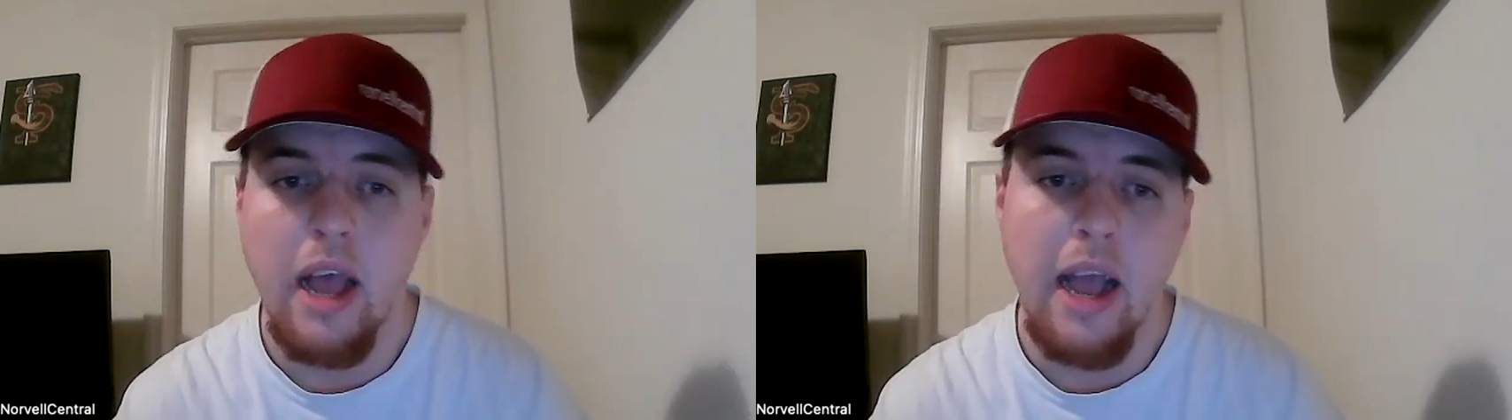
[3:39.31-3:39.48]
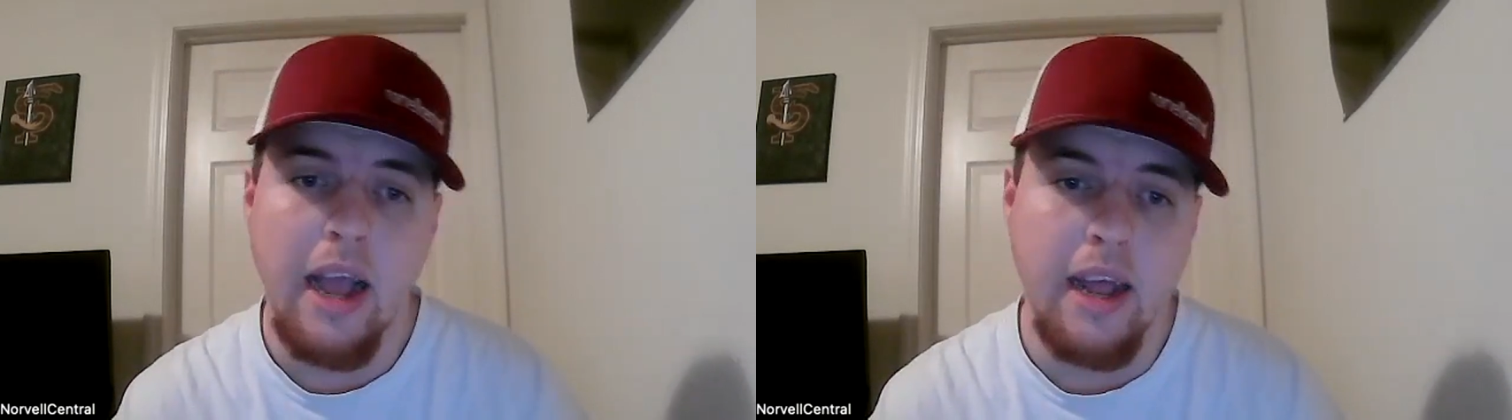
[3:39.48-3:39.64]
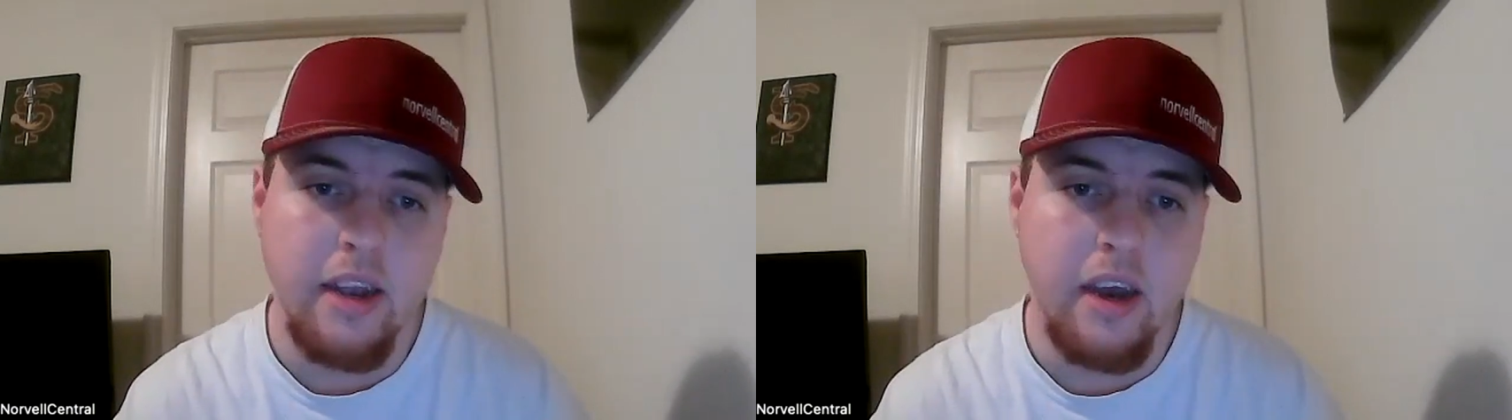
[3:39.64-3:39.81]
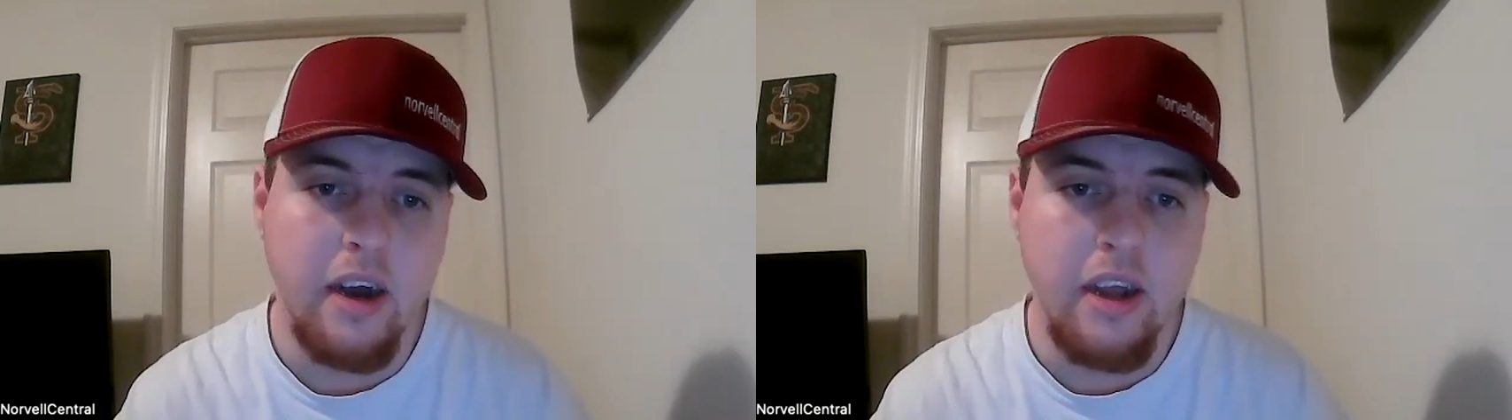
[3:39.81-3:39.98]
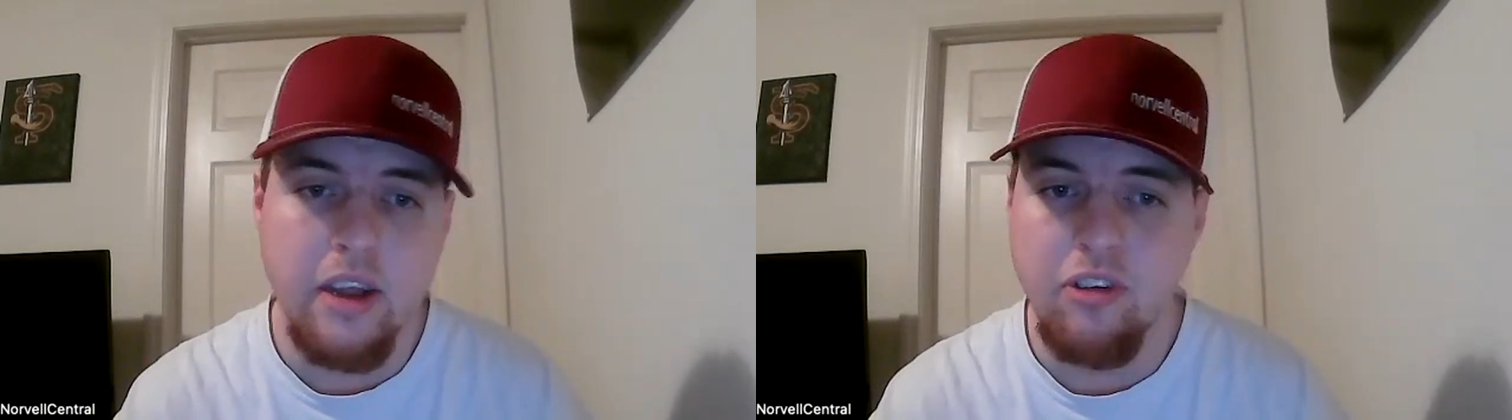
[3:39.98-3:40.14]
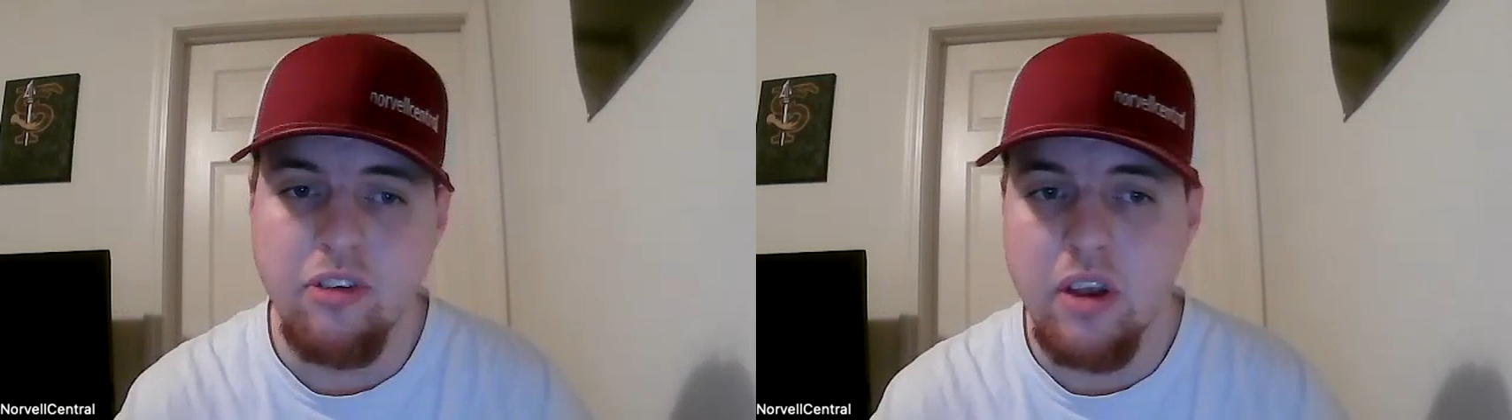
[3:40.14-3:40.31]
and
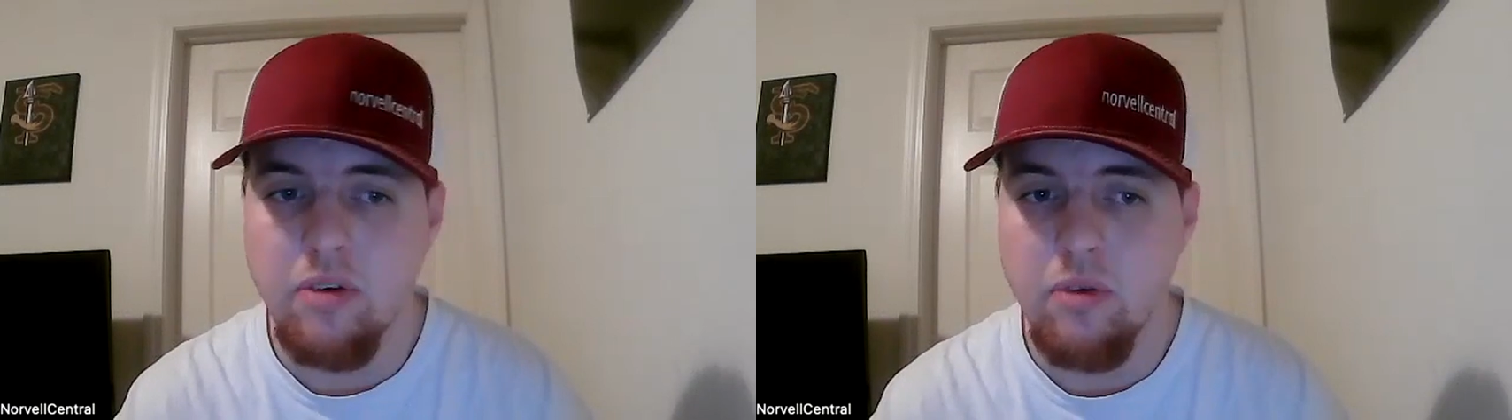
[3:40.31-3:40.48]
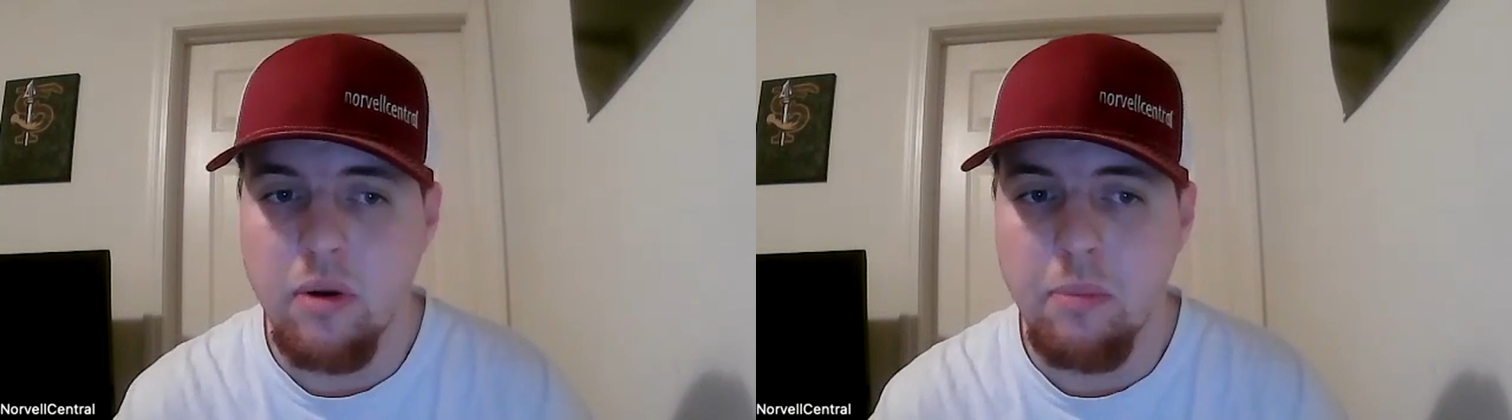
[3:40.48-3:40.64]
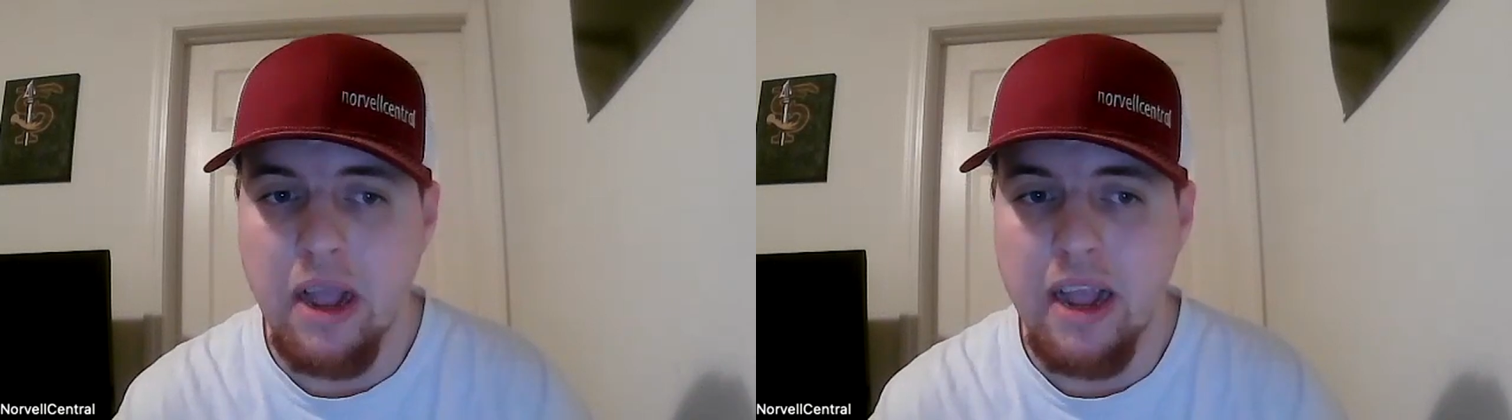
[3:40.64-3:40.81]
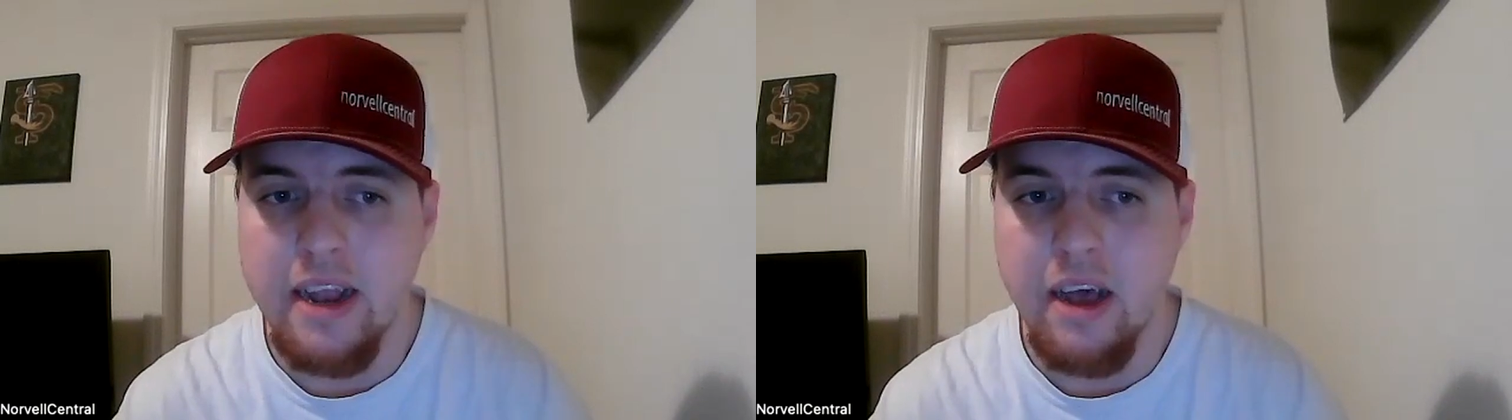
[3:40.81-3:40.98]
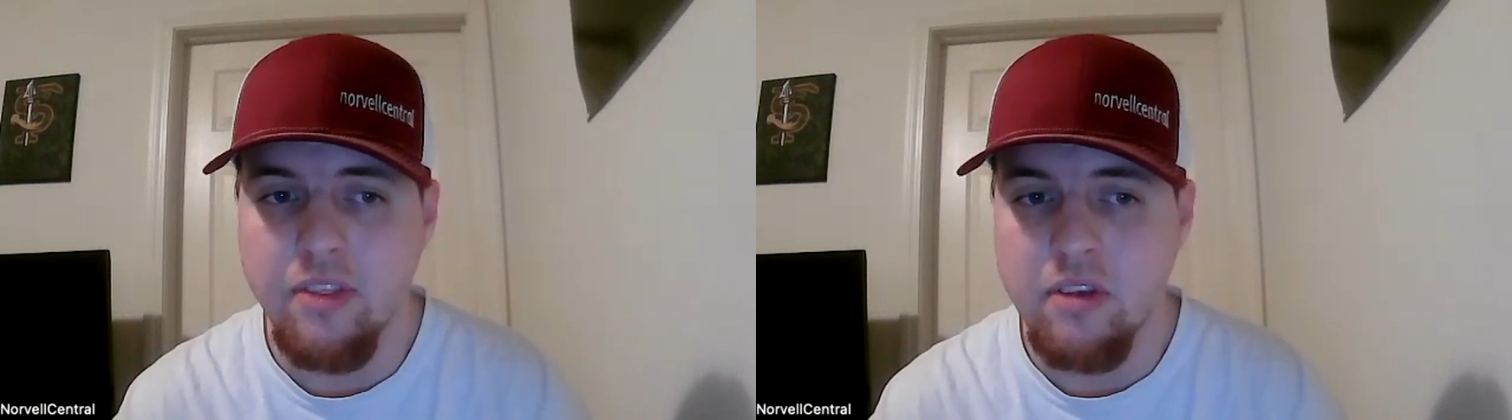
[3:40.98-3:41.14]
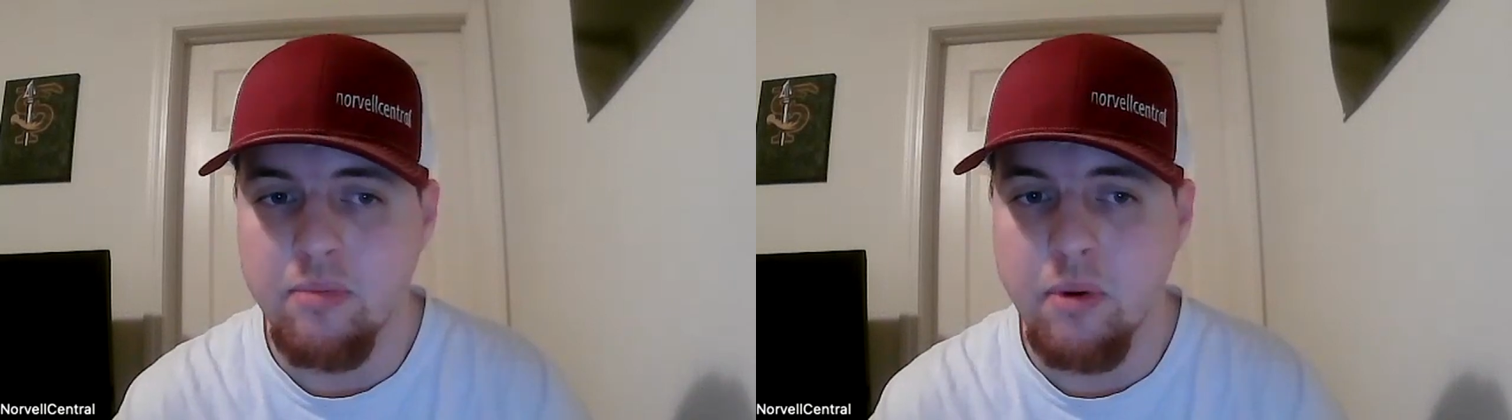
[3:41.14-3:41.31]
it just didn't really pan
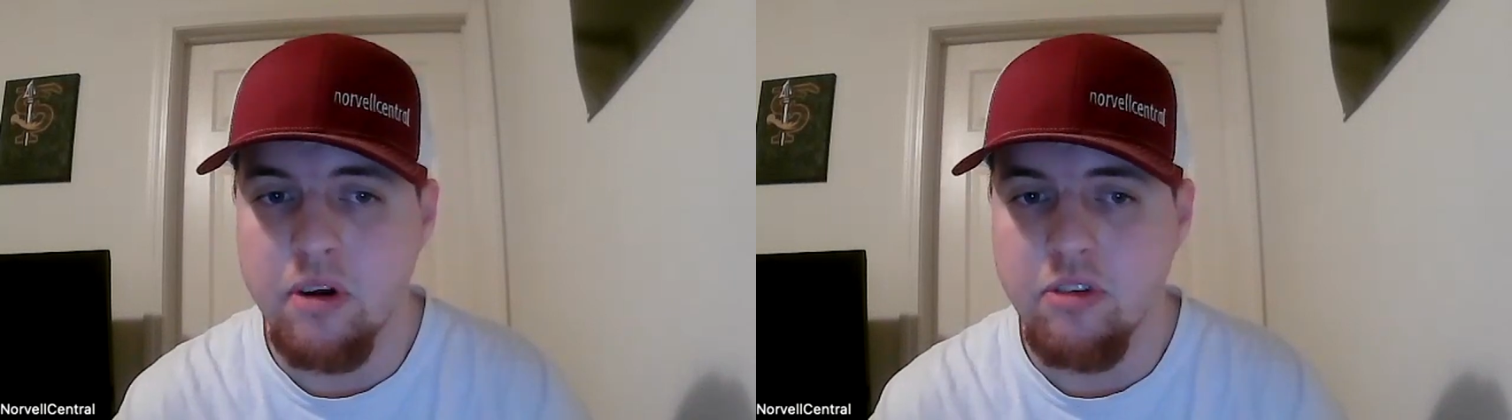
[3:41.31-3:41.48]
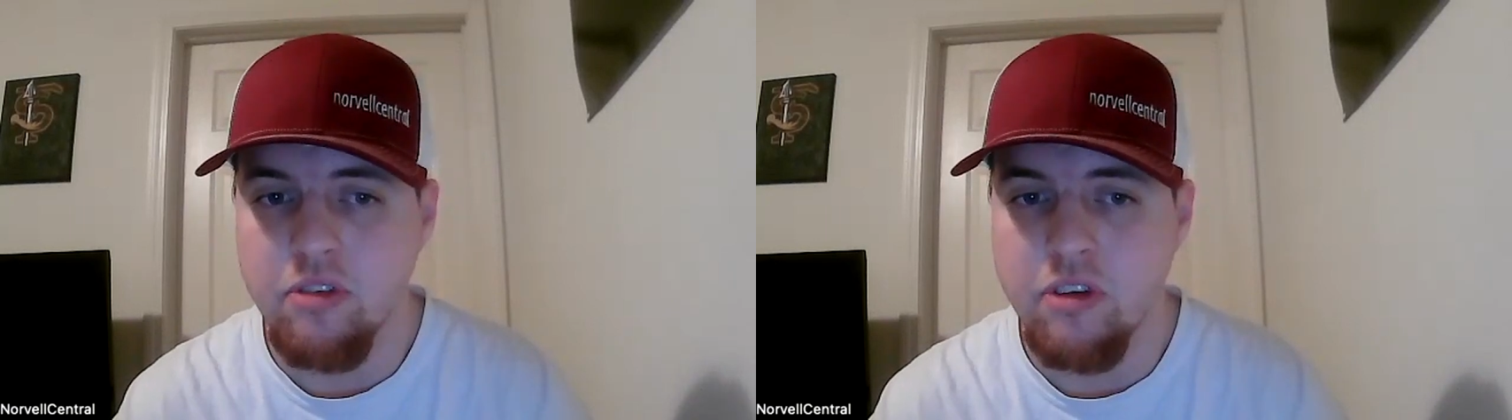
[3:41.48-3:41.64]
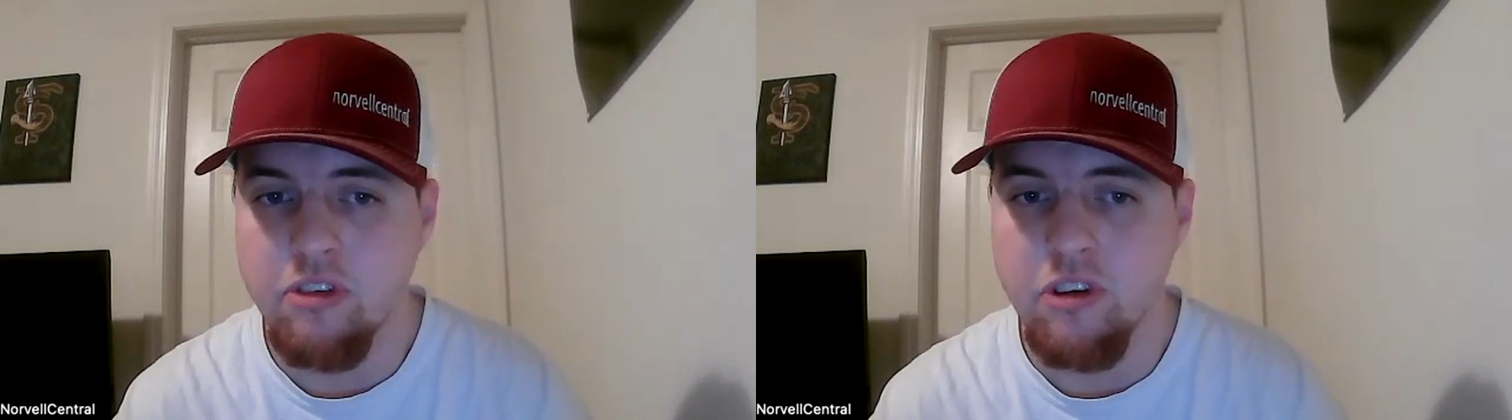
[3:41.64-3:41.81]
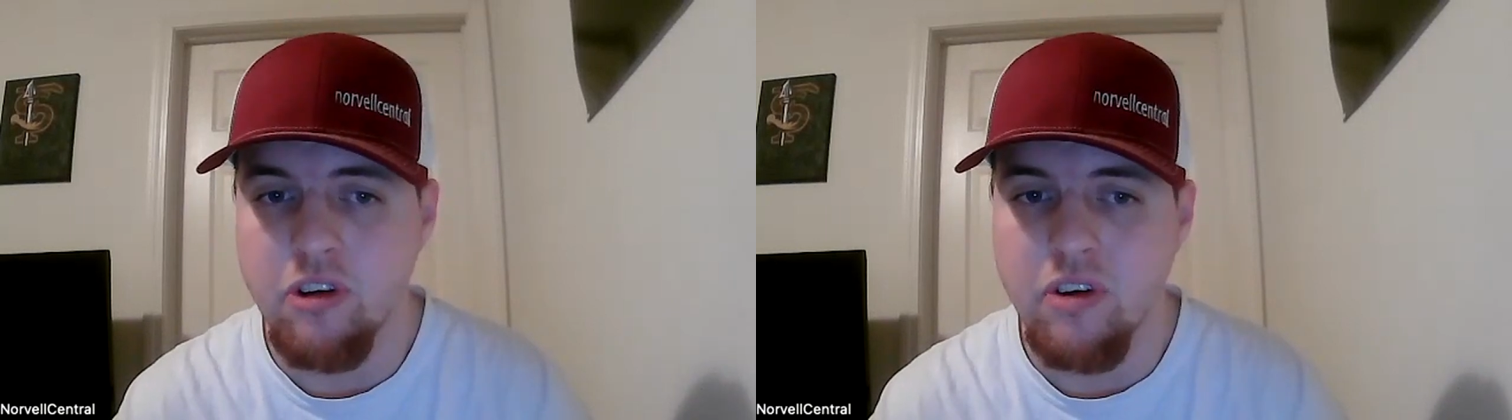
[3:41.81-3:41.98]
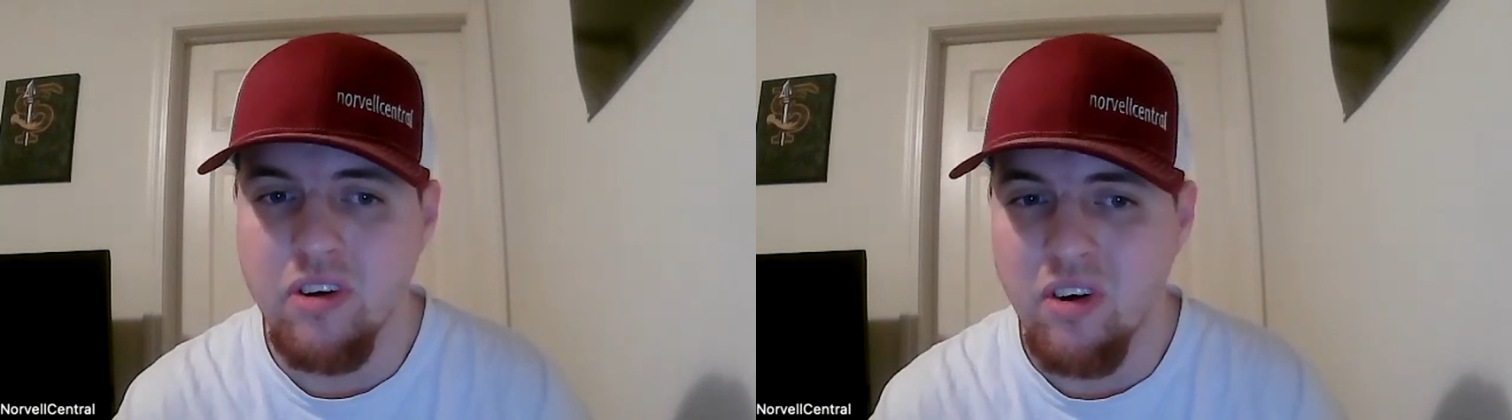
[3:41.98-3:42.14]
out this much this year.